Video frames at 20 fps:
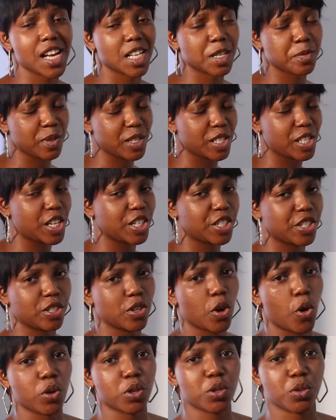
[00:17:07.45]

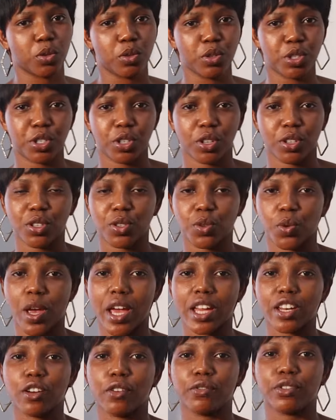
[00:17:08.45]
explanation or solutions to
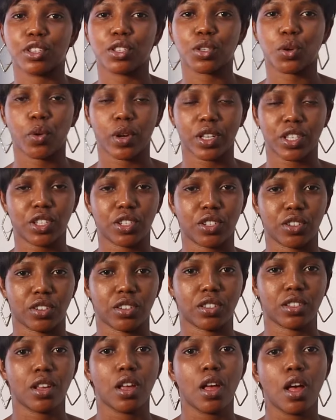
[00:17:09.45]
any of those
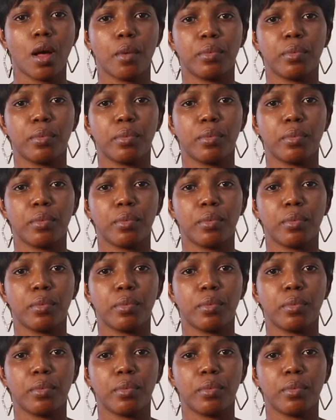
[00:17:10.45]
questions?